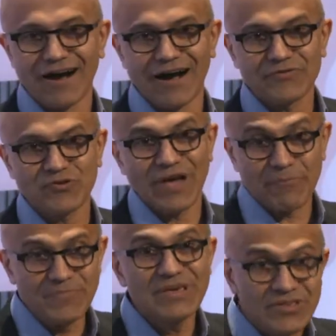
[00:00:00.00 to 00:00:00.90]
So that
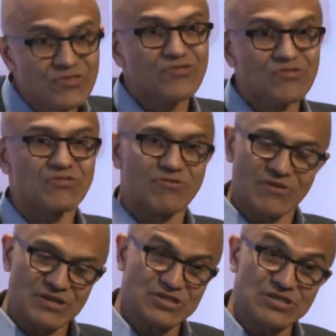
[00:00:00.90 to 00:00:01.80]
means
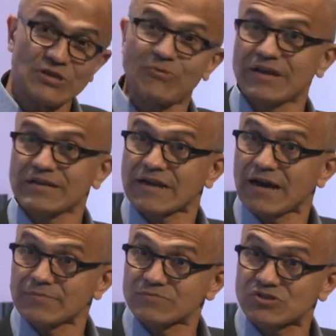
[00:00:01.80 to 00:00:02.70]
diversity when it
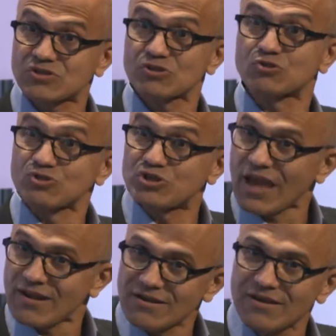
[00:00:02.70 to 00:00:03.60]
comes to
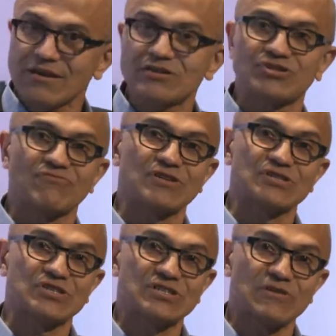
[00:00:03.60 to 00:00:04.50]
gender,
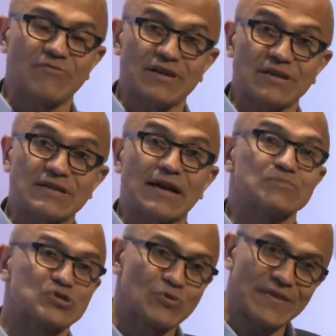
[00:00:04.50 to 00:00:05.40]
diversity when it
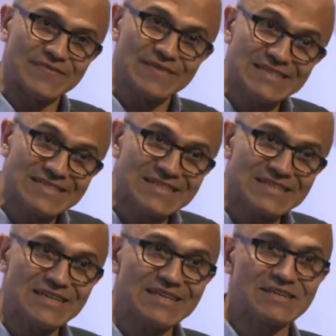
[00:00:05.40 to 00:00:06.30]
comes to
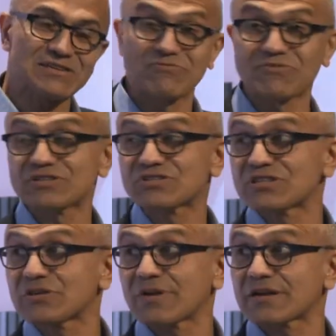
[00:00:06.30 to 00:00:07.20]
ethnicity,
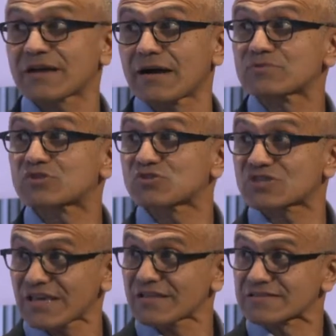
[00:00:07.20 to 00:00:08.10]
diversity when it comes to
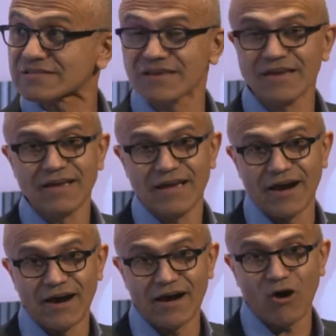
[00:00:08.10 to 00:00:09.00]
skills.
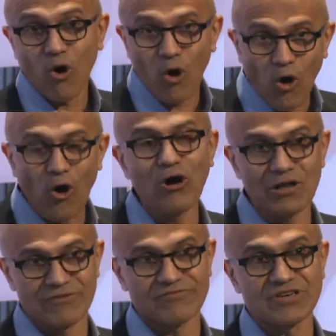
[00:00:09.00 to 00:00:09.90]

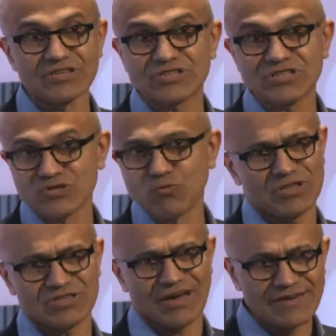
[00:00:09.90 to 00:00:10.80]
All of this is
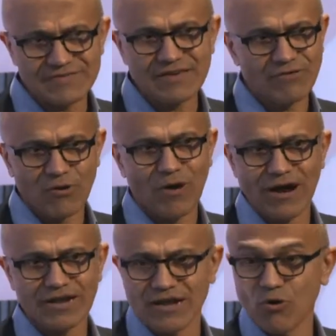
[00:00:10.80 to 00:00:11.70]
what's, I think,
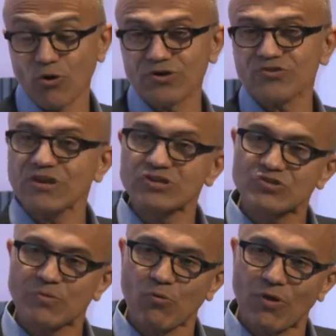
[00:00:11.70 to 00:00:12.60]
required in our organizations.
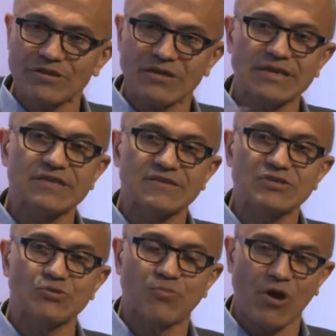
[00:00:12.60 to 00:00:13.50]
But one of the key things
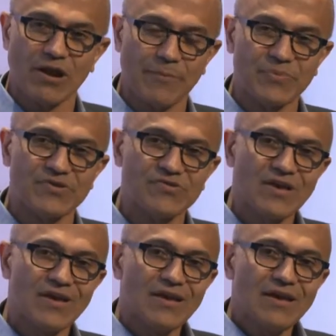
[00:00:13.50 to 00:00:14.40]
you brought up is,
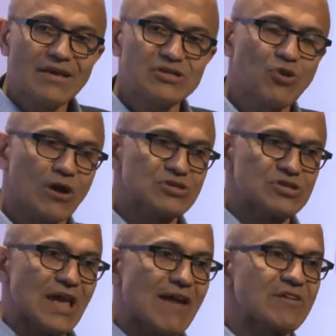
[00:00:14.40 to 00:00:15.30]
it's not
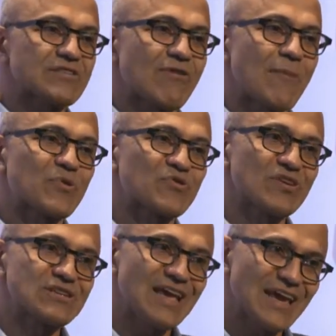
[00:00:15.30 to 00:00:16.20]
just having the
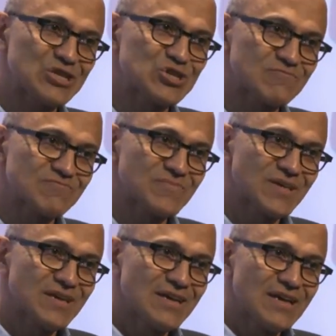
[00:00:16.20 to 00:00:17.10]
representation.
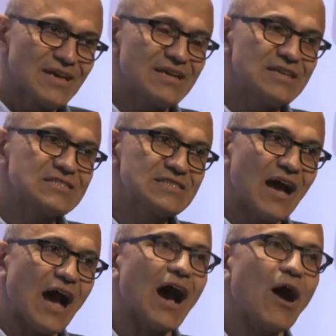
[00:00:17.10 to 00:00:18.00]
It is,
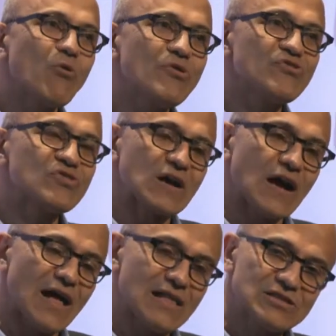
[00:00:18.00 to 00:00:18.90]
how is the
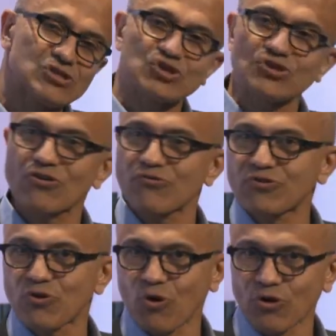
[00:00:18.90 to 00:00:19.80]
culture of
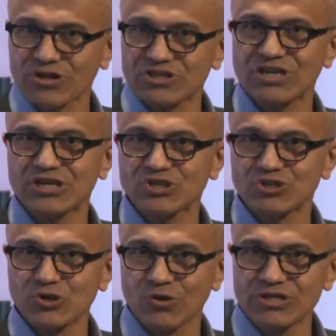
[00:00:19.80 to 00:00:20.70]
your organization,
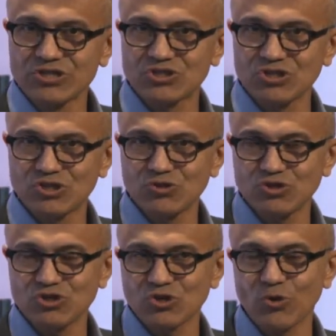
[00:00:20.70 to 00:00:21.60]
your
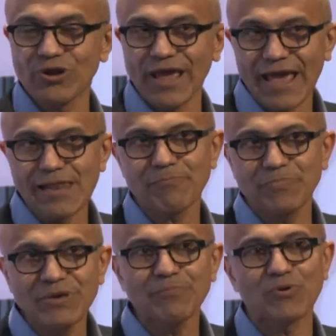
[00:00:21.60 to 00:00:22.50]
institution, going to help
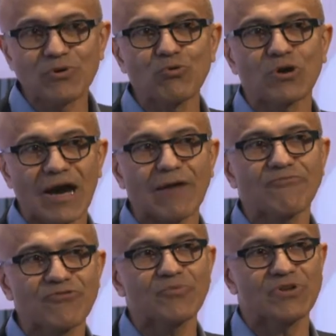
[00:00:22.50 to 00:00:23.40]
people who come
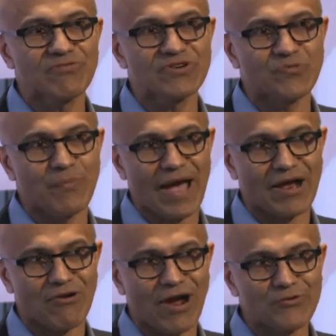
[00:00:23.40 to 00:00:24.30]
from diverse
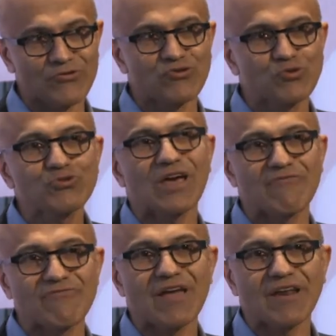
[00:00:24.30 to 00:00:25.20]
backgrounds do their
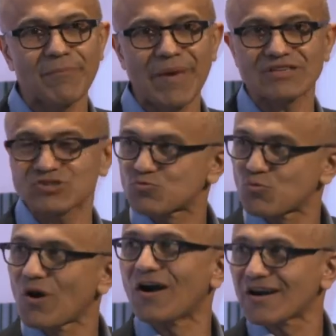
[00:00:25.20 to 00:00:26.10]
very best
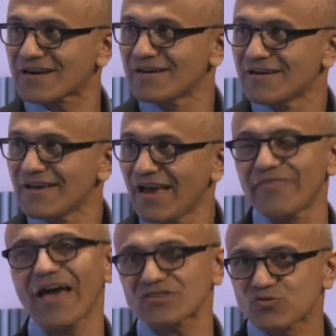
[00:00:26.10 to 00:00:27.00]
work? And
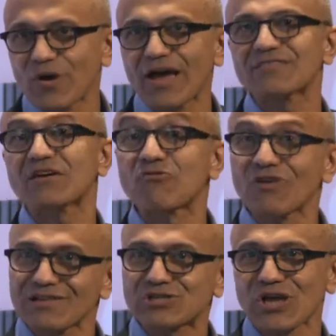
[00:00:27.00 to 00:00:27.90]
that's where the
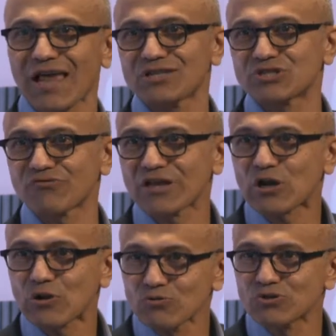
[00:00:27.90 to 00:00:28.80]
real challenge of
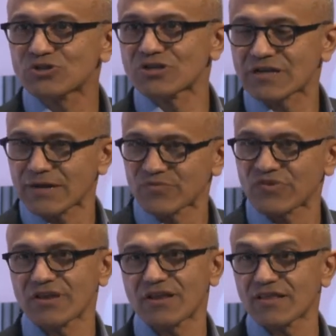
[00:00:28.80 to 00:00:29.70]
inclusion comes
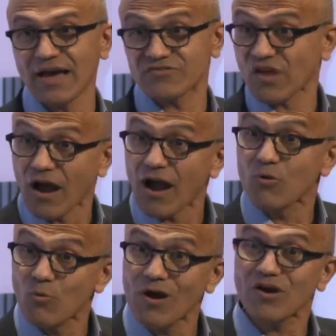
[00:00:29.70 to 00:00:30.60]
in. And that's hard
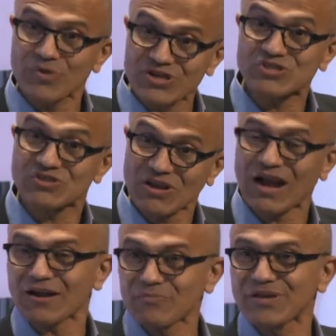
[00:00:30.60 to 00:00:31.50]
work, but it's
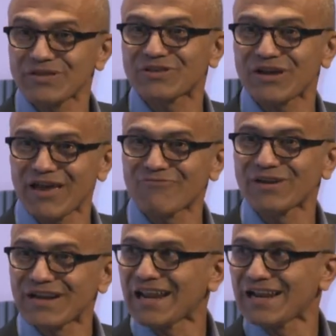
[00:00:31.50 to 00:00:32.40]
got to be the
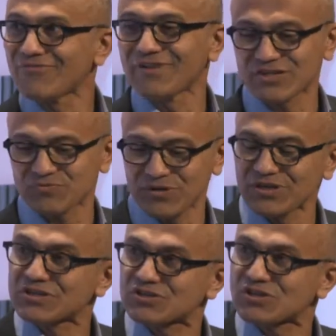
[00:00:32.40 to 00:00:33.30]
everyday lived
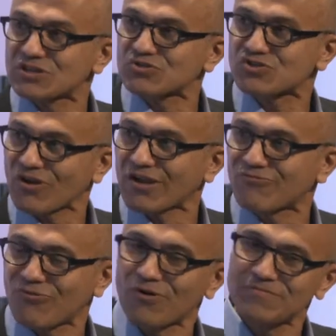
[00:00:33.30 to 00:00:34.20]
experience that you strive
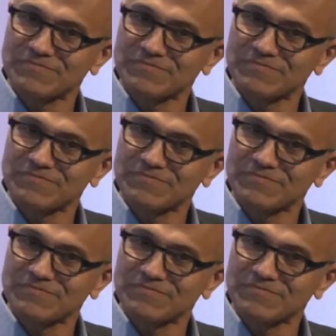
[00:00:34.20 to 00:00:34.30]
for.